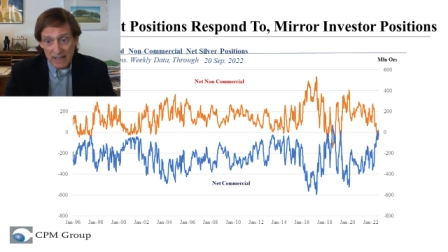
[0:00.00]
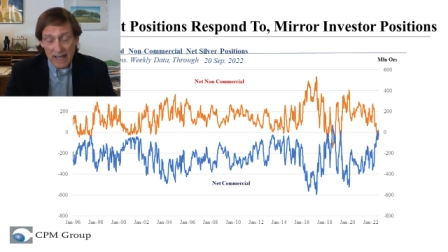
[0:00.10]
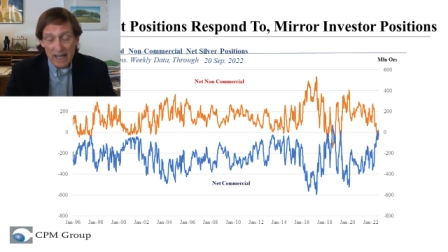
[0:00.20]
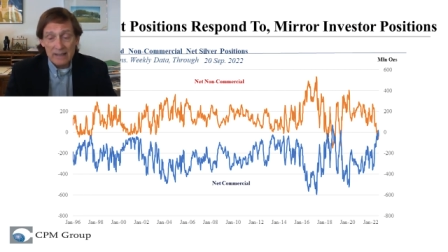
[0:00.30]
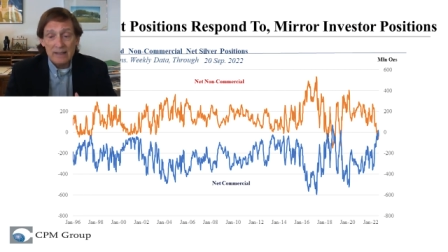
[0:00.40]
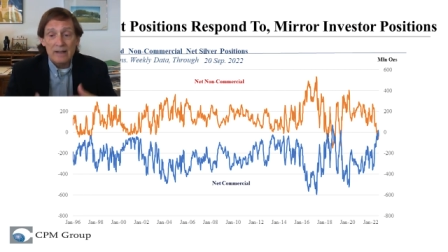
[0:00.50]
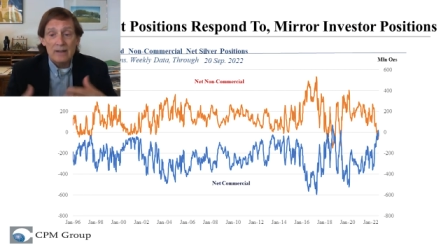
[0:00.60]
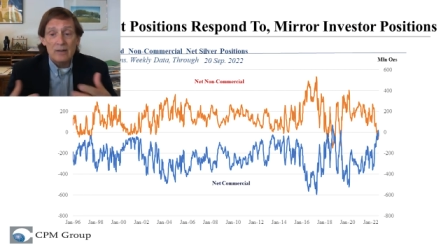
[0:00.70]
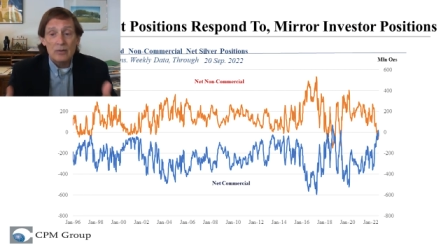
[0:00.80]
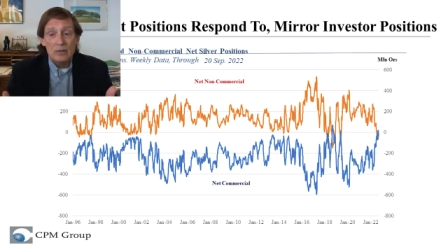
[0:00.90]
And
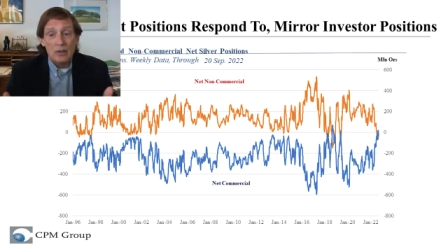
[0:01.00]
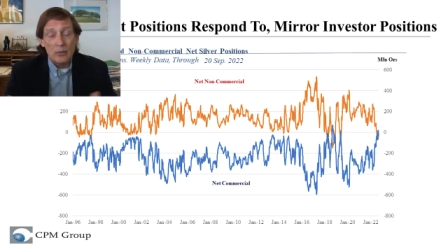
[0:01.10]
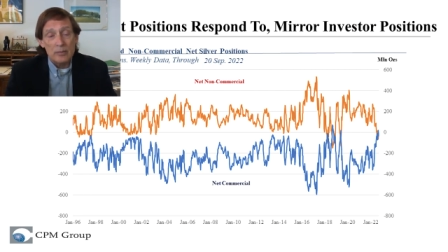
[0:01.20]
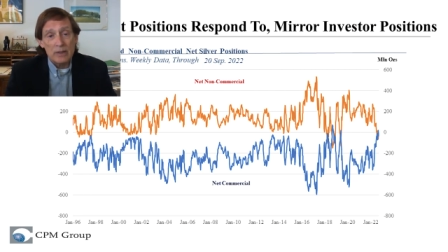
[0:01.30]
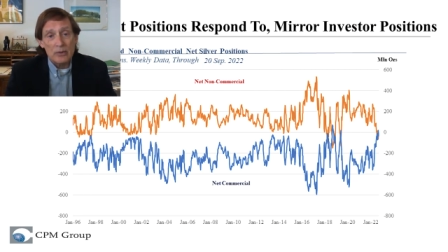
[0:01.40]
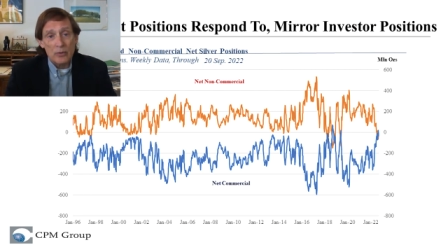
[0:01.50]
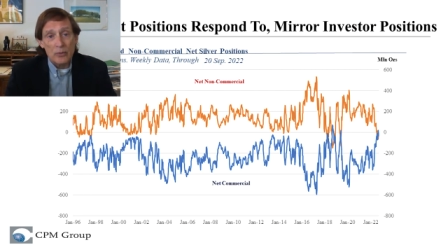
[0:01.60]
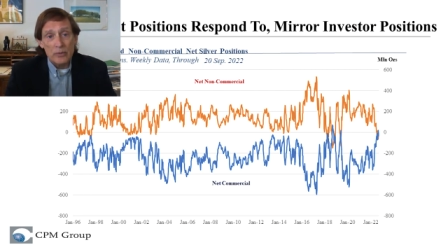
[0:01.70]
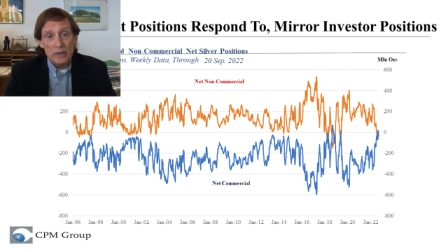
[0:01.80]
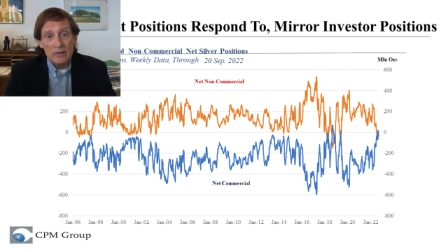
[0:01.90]
lo and
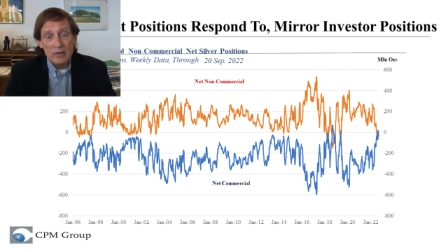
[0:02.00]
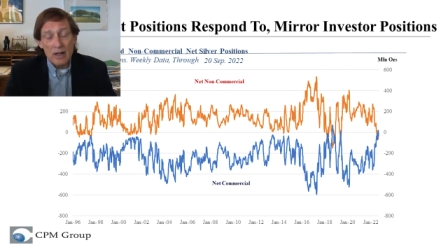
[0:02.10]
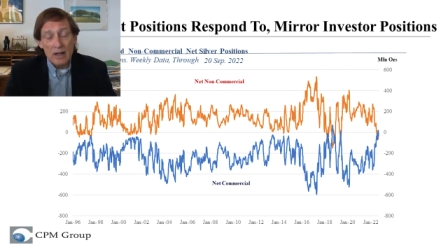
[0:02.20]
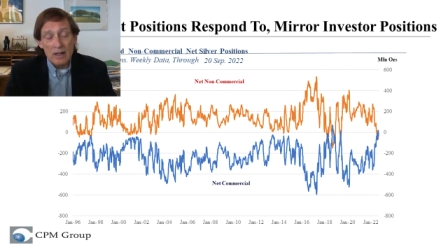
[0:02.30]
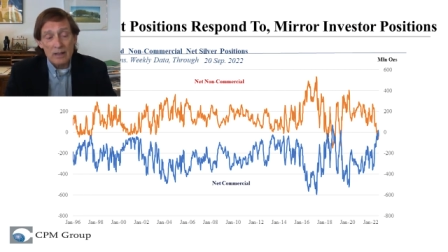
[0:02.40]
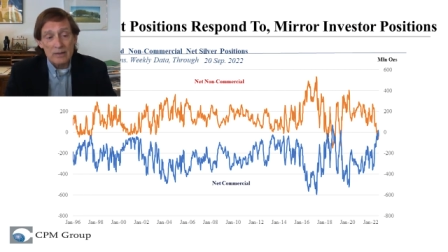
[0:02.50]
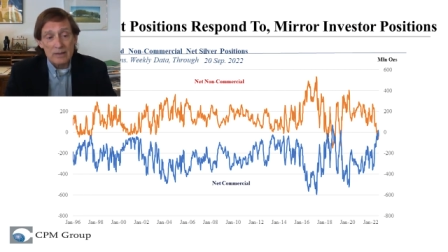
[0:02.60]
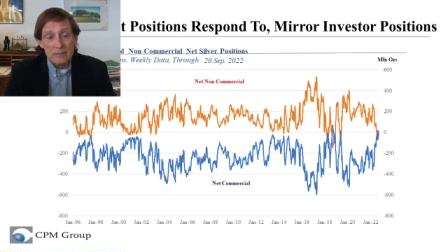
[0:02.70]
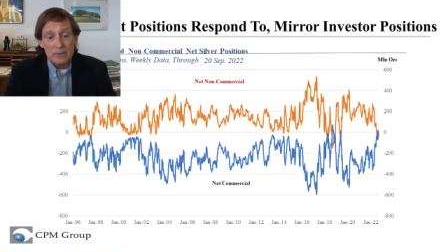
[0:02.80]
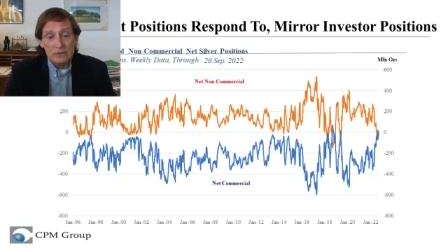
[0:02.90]
behold, uh, the
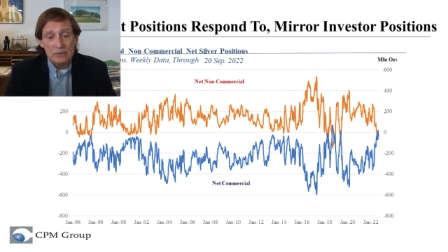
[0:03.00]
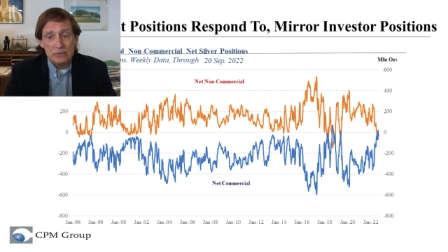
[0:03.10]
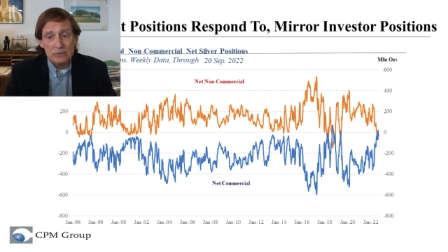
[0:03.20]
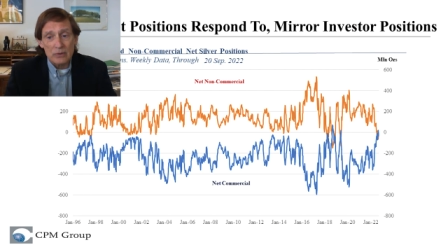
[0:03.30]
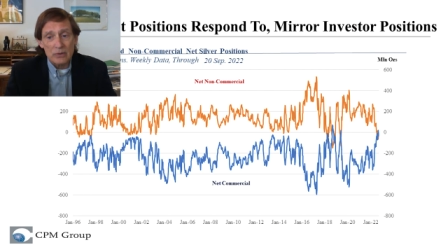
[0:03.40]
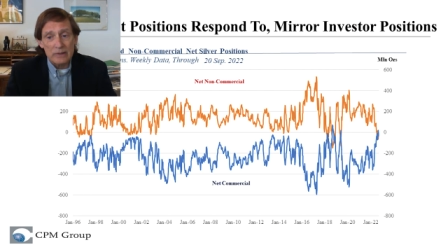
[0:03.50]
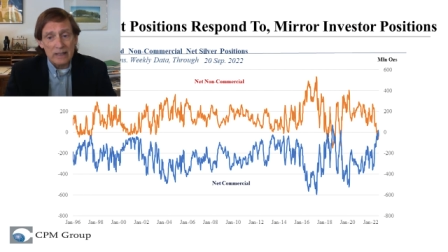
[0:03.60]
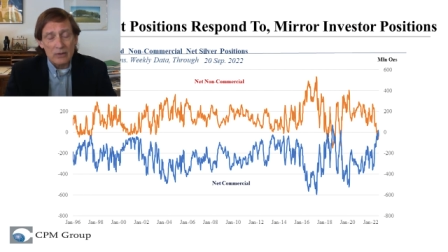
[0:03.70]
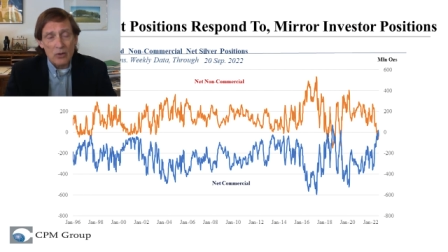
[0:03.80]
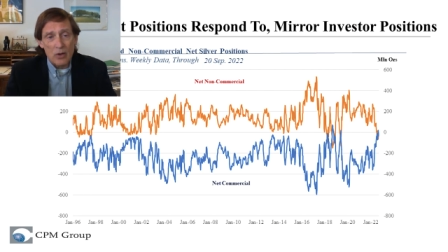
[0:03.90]
commercials are
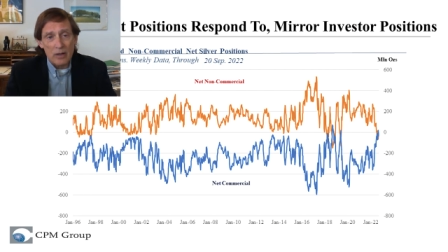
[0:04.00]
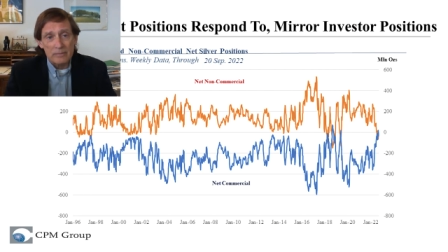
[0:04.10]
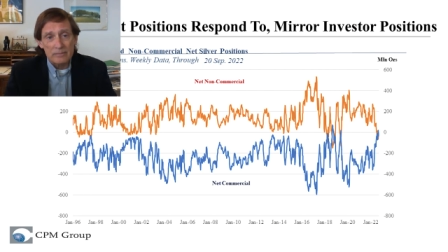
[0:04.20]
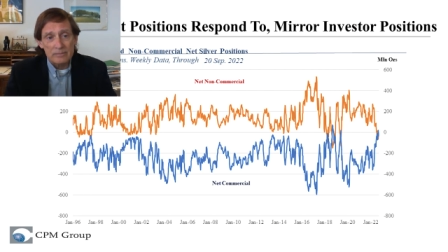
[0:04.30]
net long.